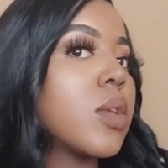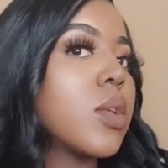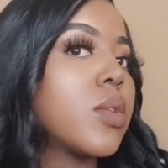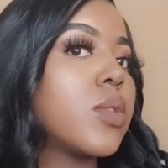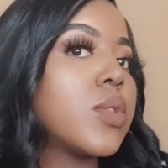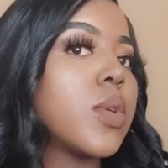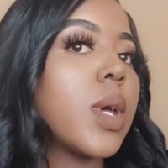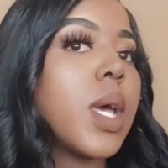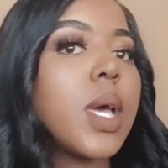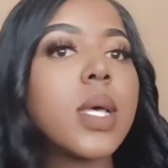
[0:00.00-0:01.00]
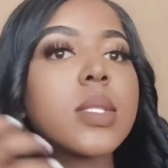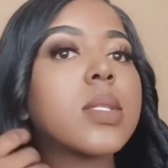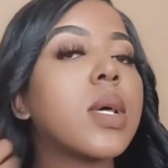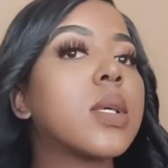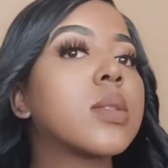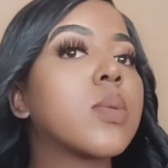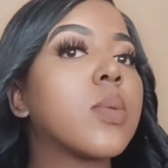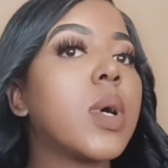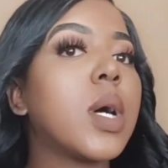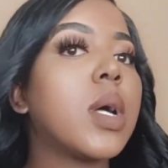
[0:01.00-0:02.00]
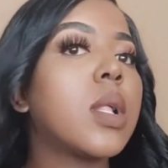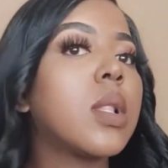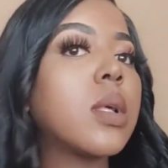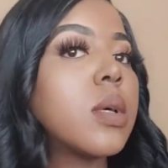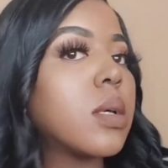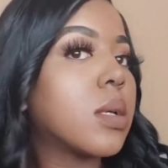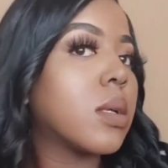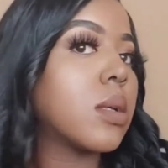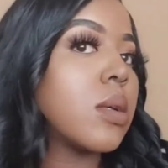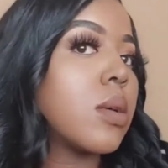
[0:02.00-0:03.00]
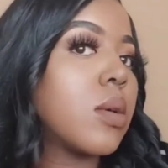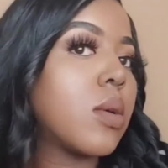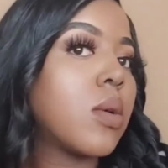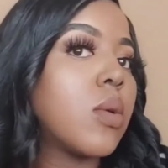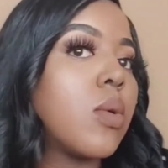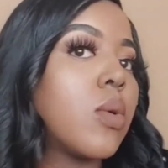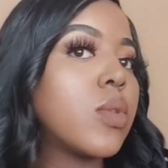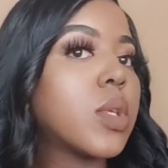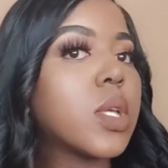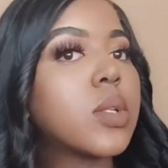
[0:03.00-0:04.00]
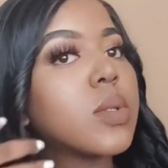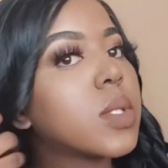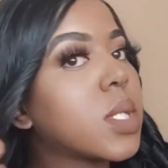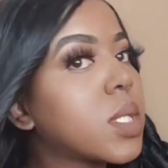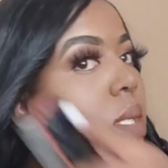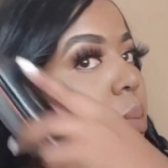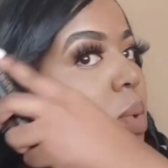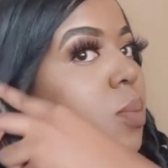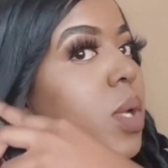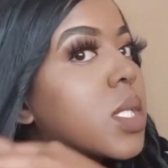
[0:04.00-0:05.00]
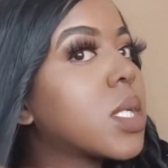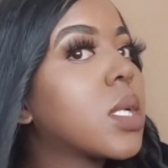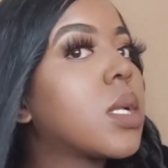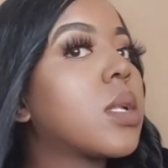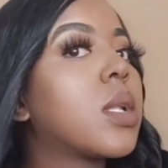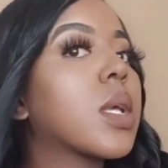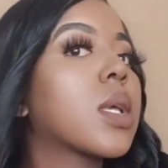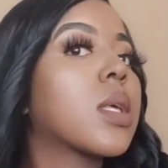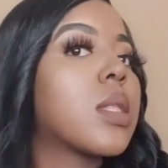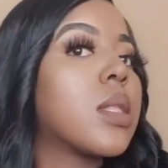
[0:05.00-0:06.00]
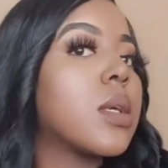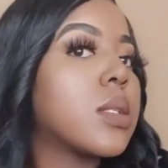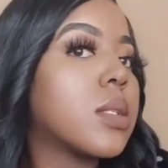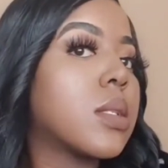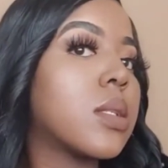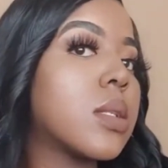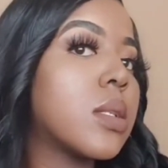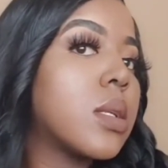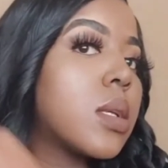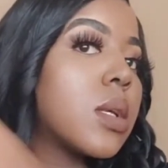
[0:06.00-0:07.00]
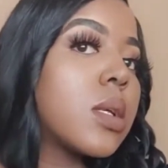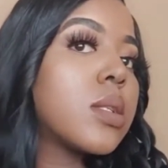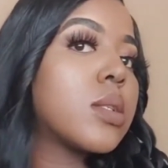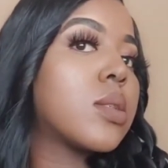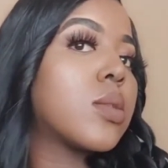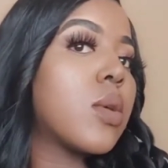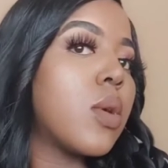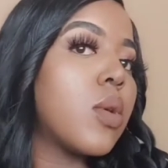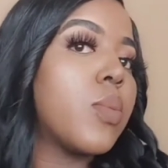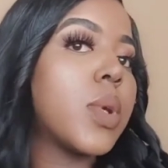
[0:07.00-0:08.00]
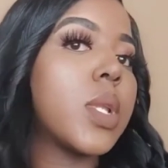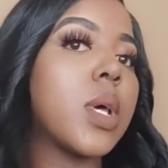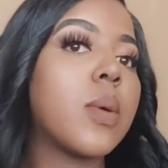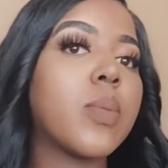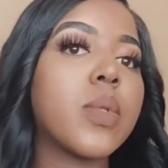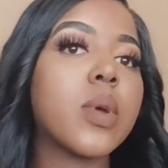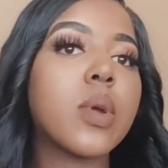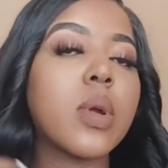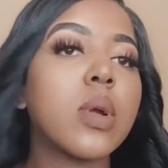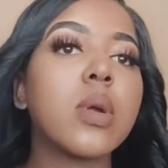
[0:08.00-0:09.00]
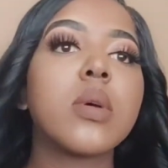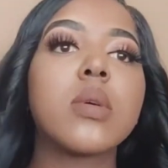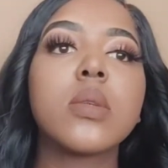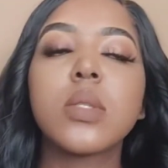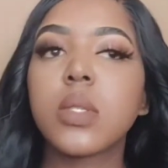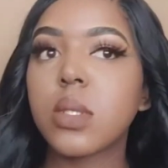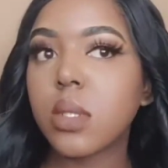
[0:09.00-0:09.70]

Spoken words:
you can use your hands as well, or you can use the Denman brush like this, just to open up the curls.